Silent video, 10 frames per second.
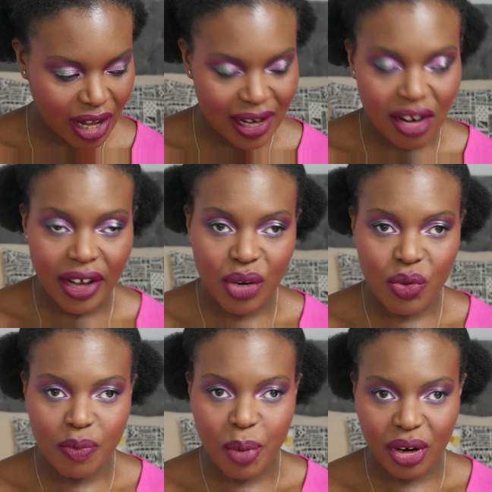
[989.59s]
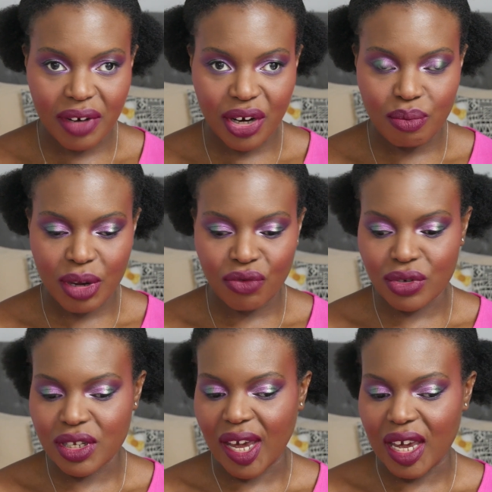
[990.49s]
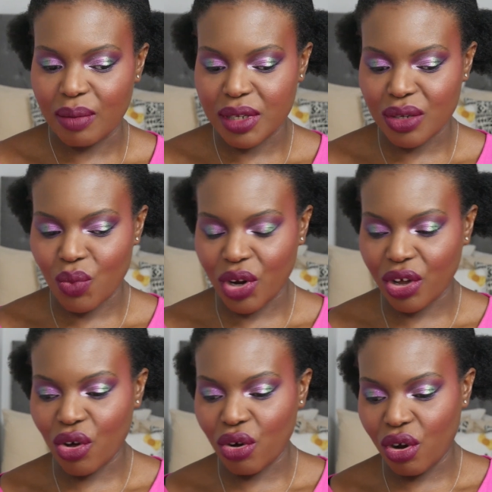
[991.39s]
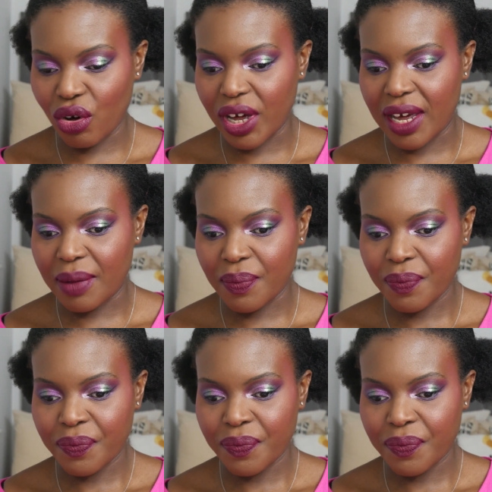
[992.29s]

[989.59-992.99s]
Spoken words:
Like with Byredo Mineralscapes, when I got Longing,